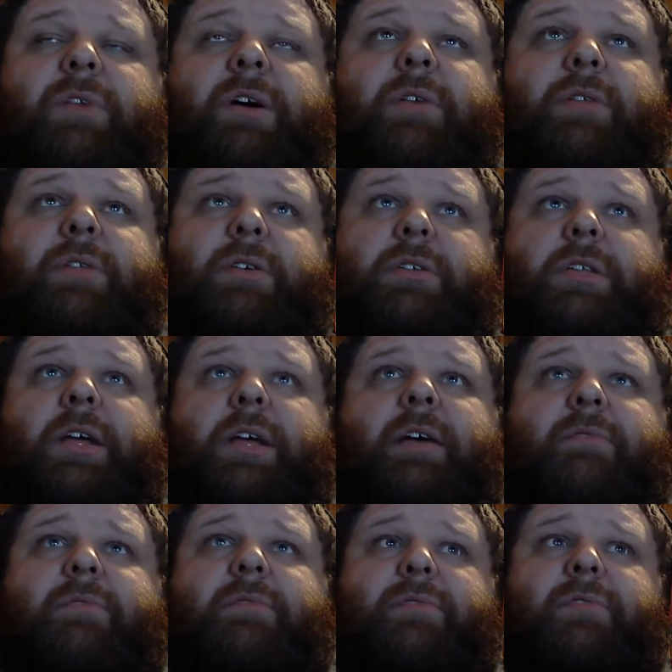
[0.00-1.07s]
found they
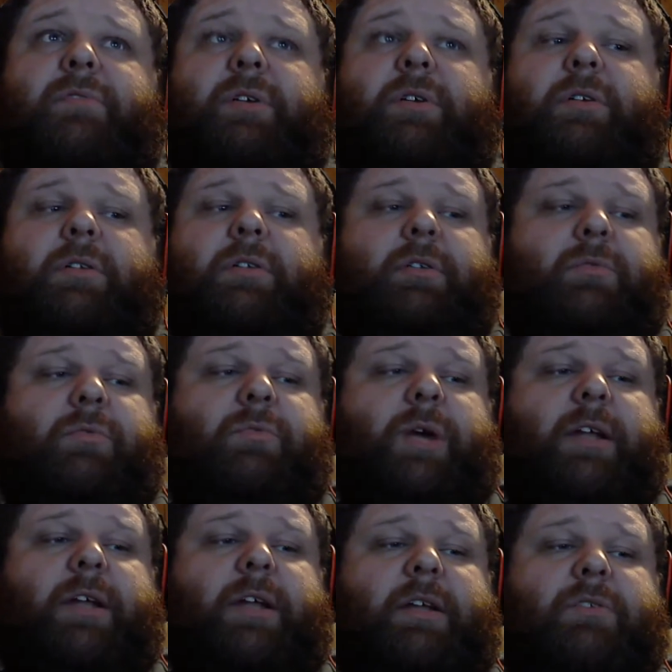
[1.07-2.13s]
have different
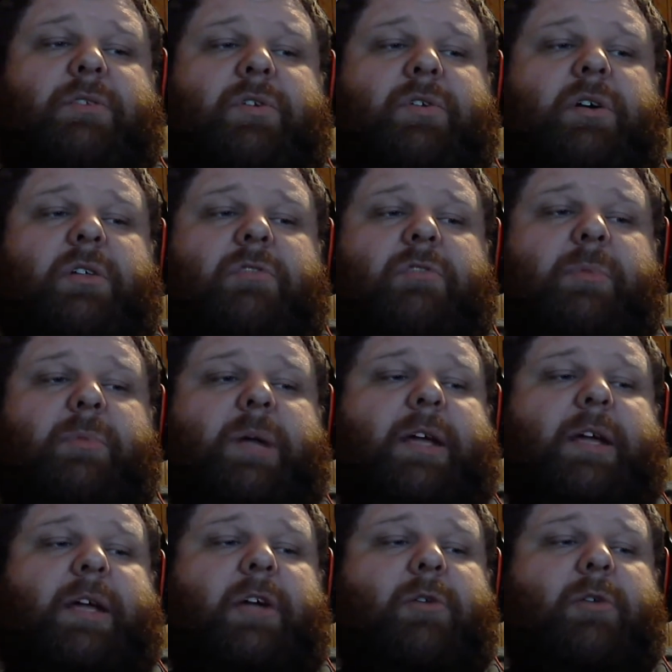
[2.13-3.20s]
ratings for all of them, and I
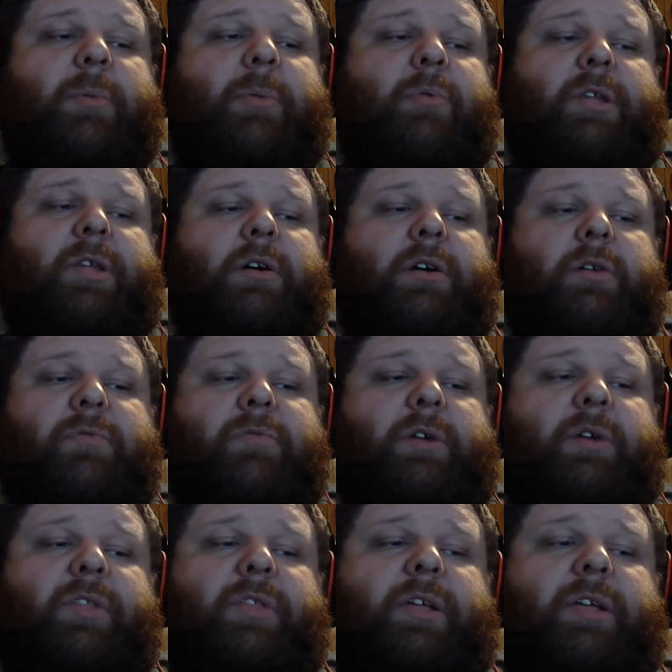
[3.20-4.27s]
can't remember what they are for
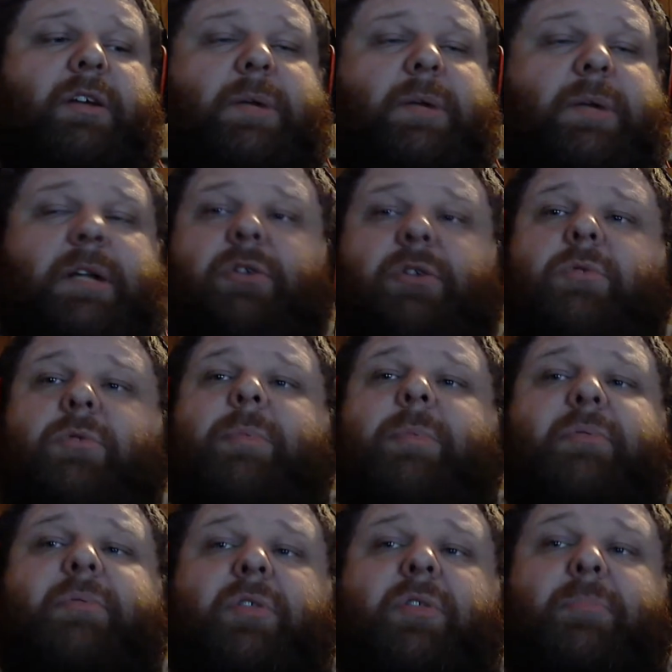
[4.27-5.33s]
everything else, but I do
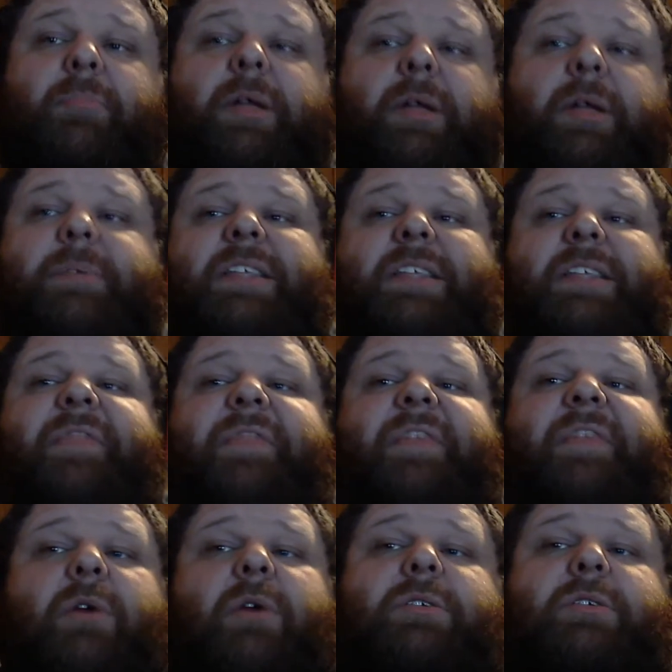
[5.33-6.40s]
remember for the blimp it's
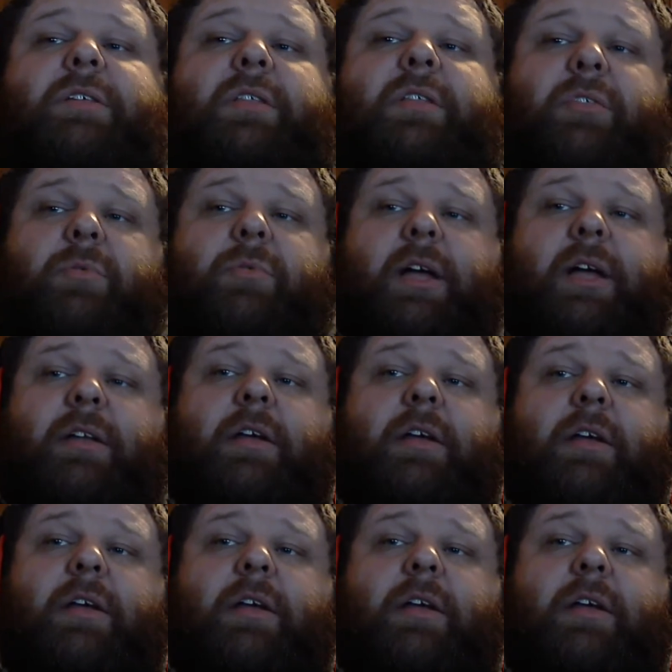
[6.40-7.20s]
1,000 threat.